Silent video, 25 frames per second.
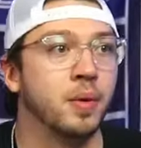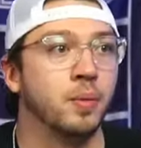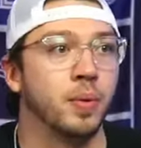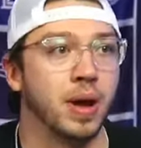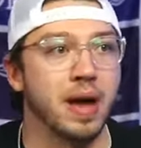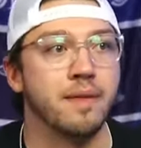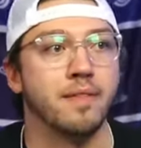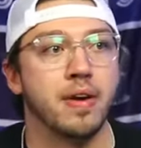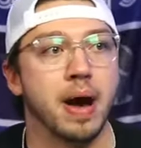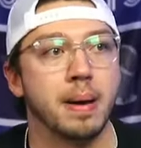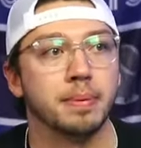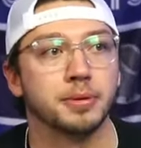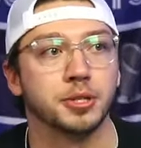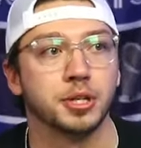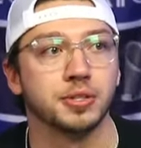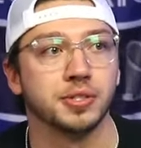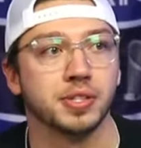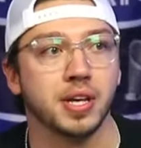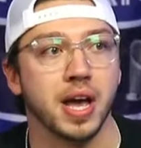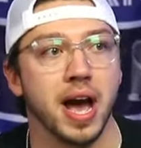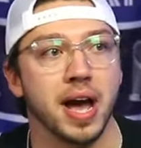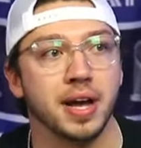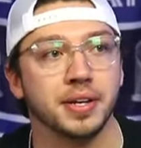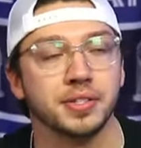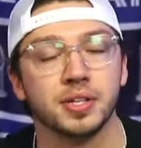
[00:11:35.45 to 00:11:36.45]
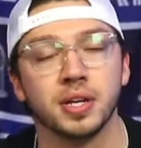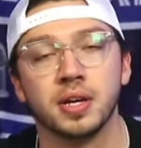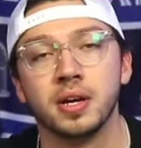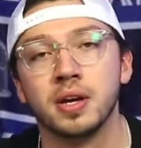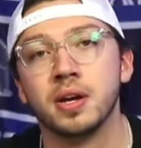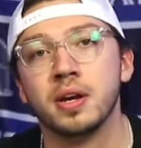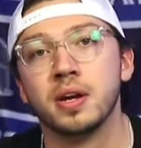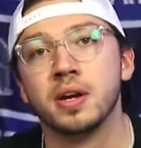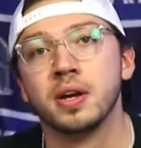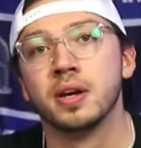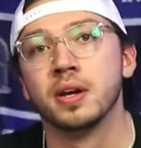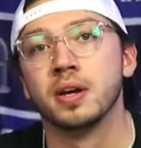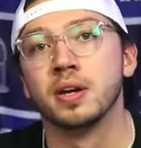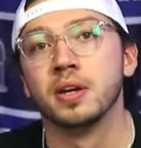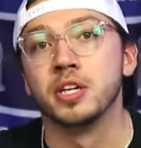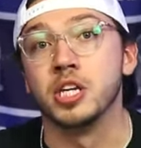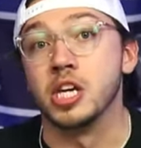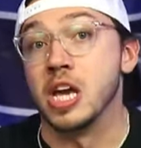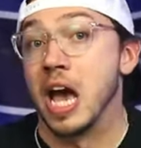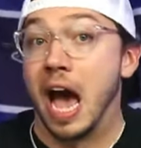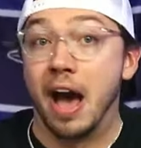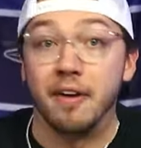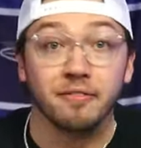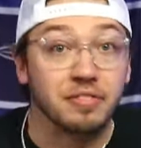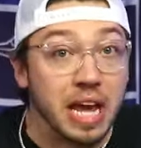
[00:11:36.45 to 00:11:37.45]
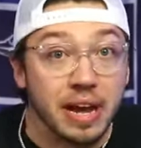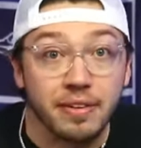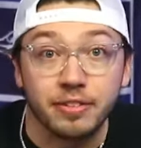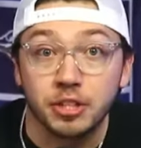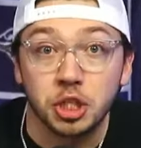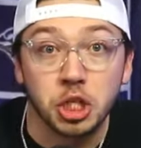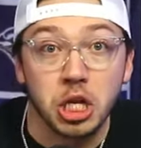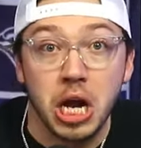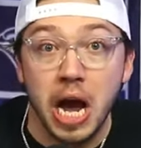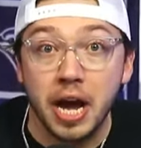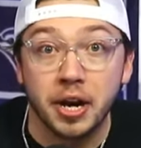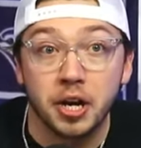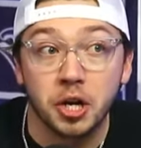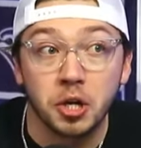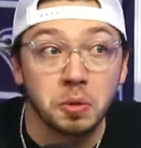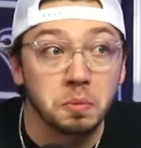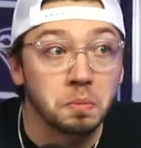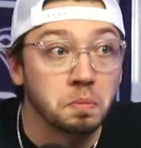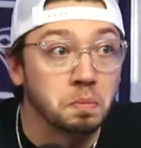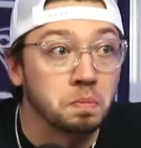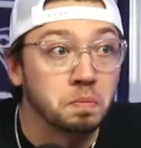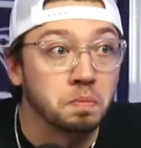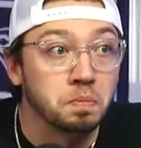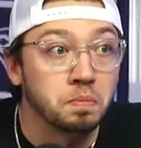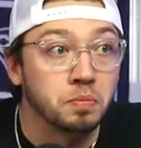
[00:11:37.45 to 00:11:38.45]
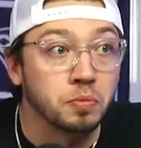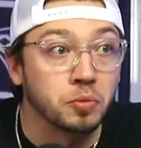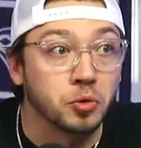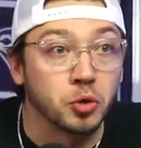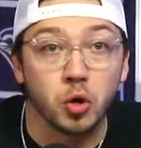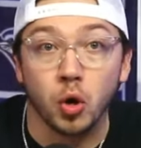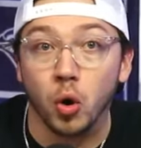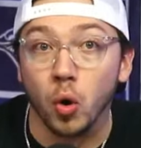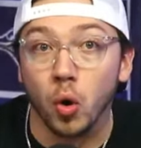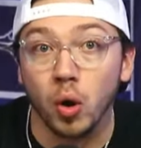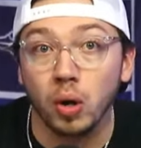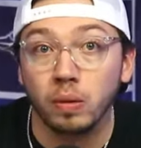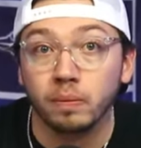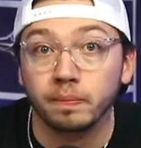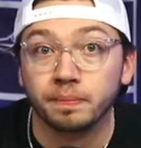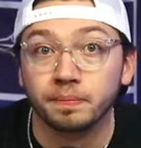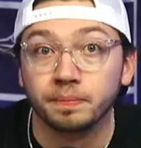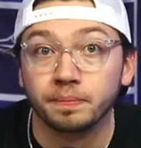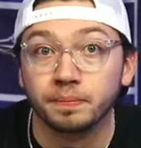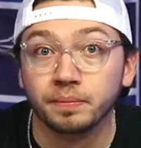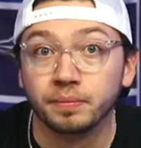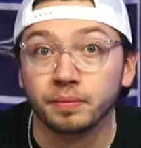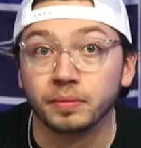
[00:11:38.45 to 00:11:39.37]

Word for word: We have options, guys. You have Davis Schneider. Cool.